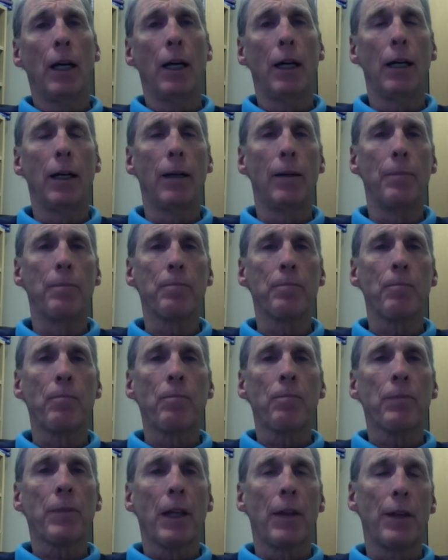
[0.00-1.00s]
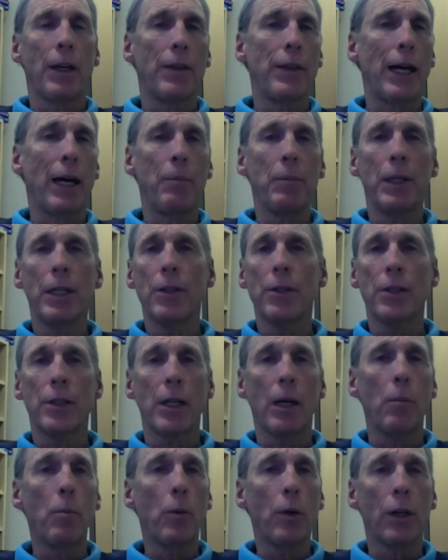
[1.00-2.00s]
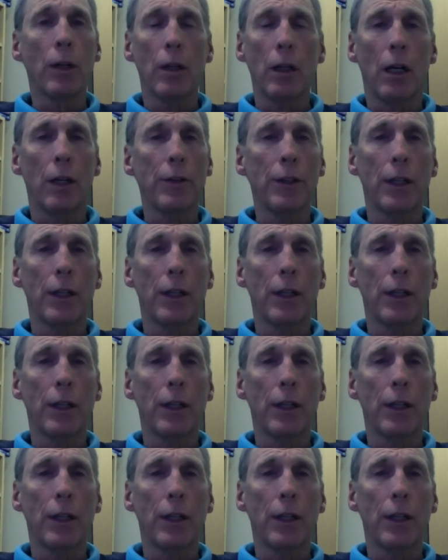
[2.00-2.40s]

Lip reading: then that means somewhere along